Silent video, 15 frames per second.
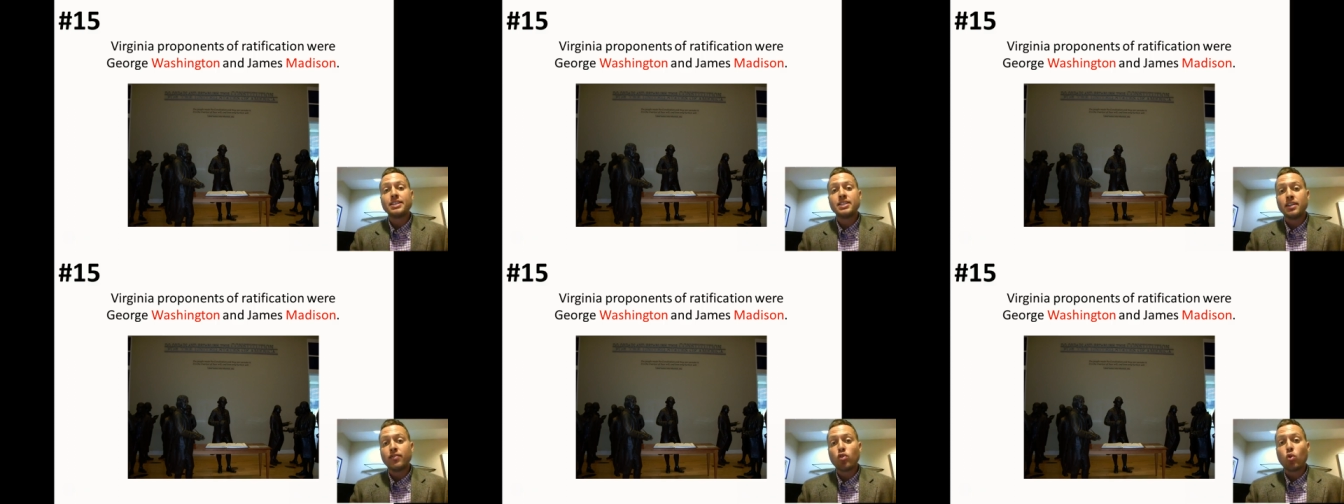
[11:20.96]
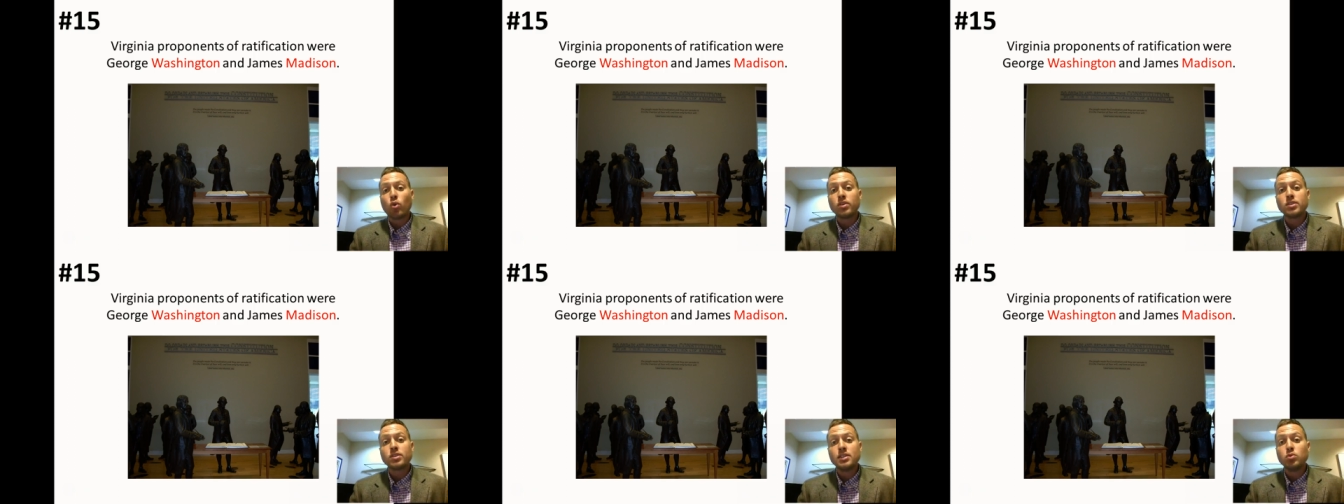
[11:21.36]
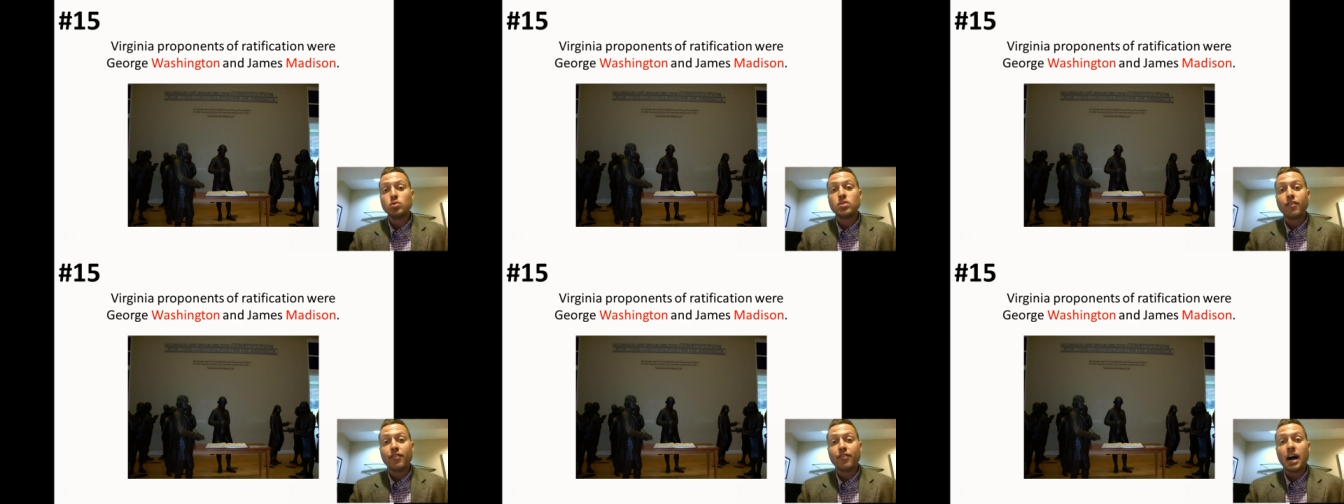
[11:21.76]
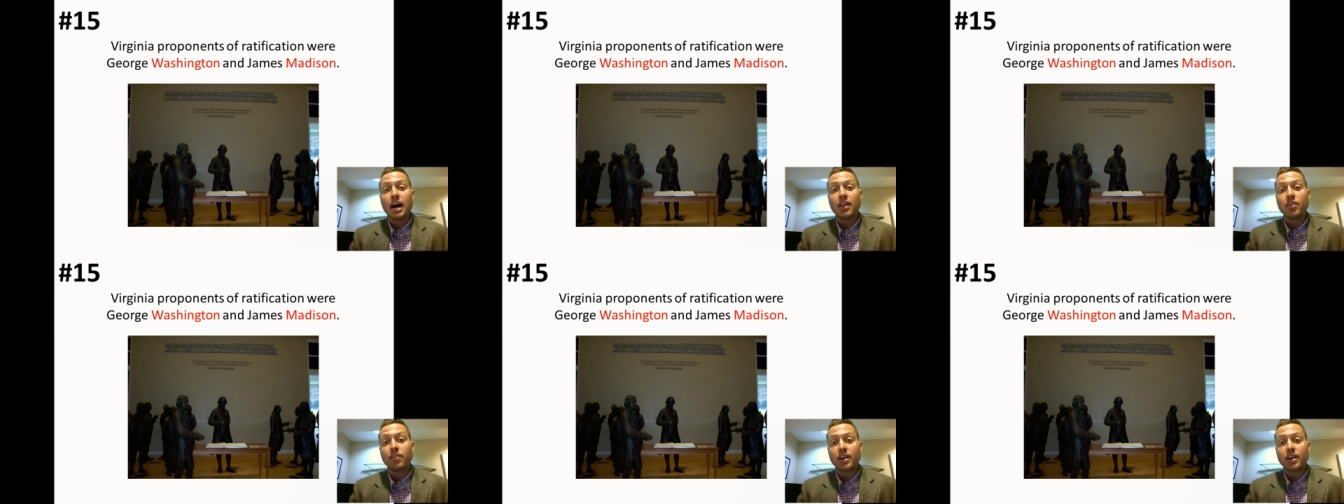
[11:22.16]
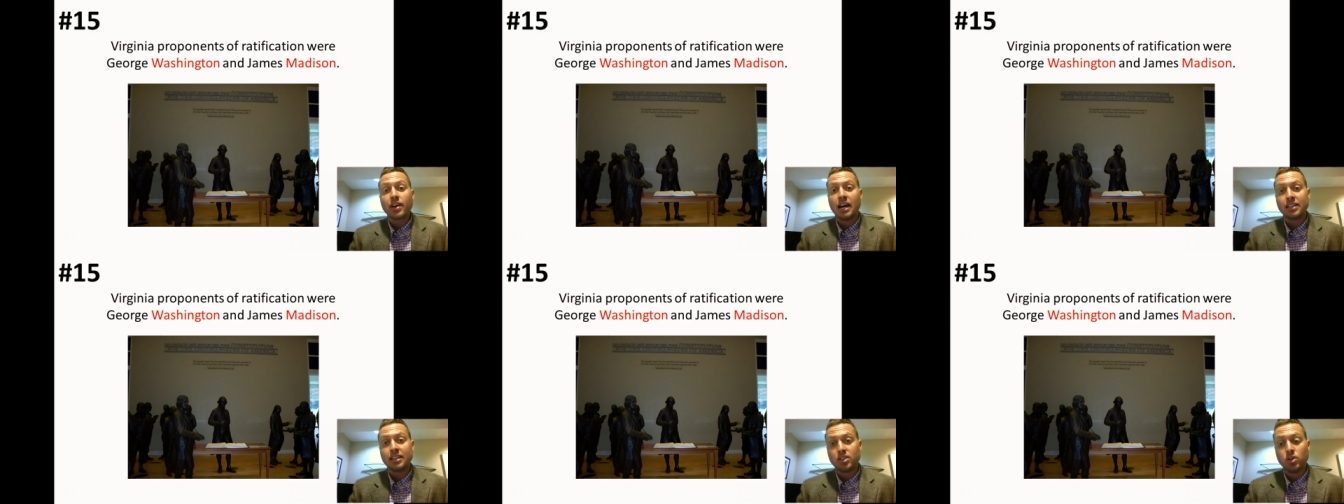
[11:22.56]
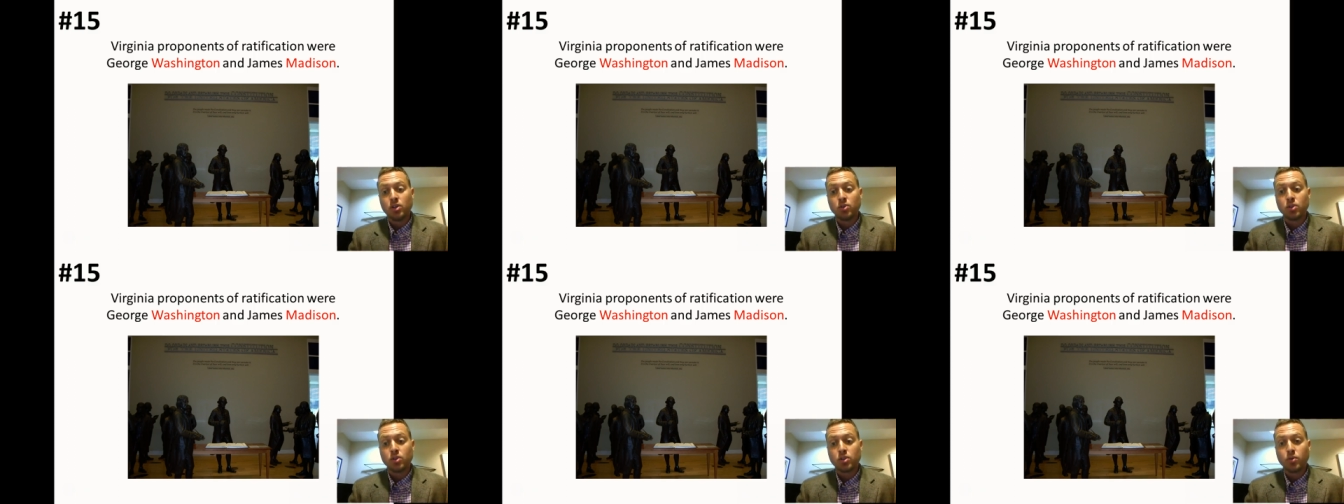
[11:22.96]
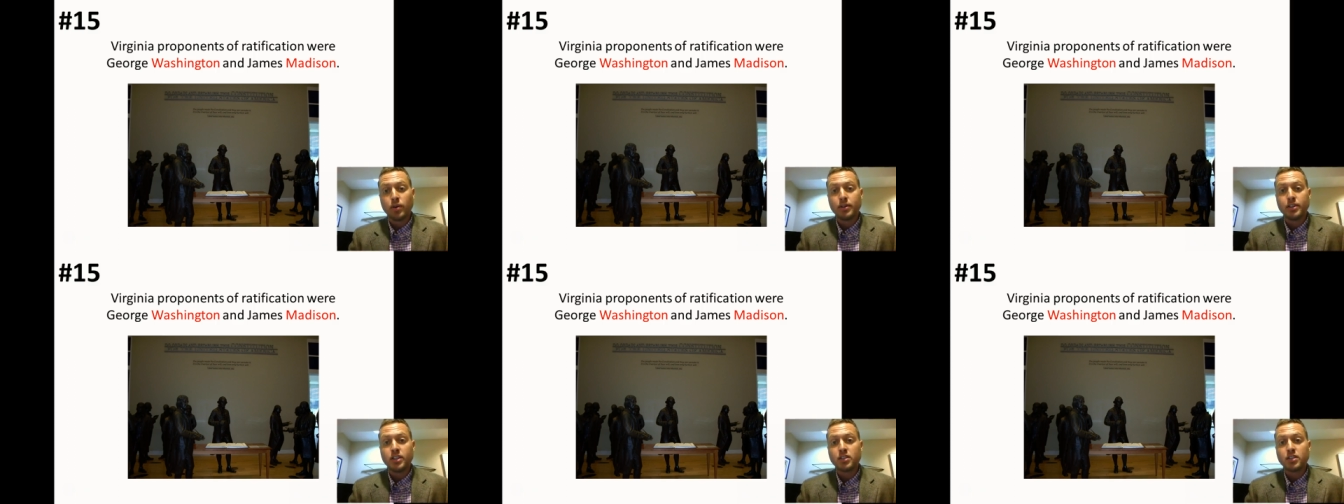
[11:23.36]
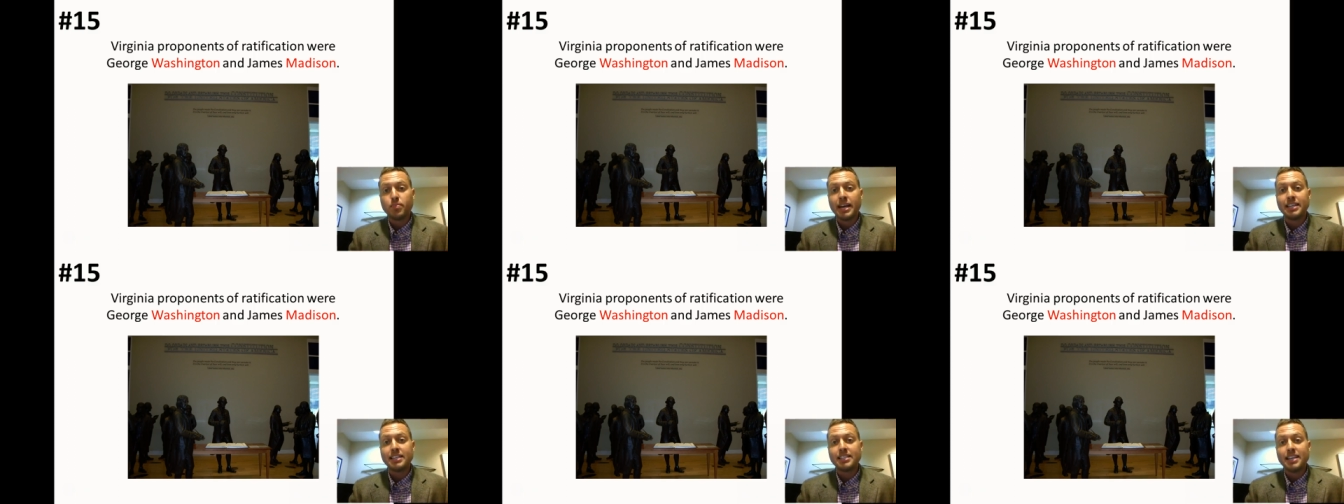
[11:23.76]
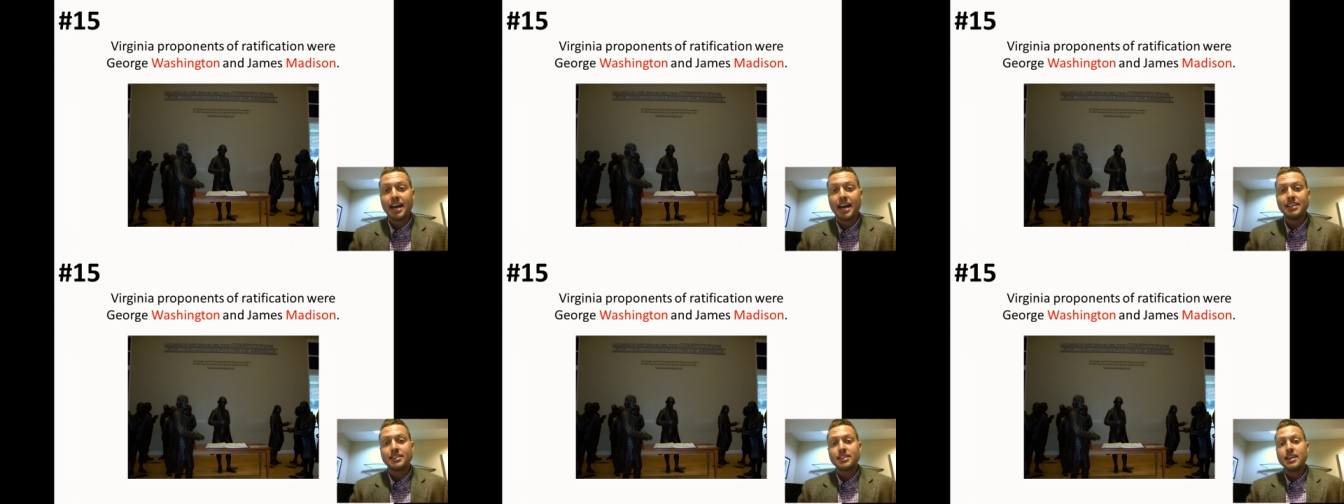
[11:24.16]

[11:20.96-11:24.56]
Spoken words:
of course, because he was the father of the Constitution. So it just makes sense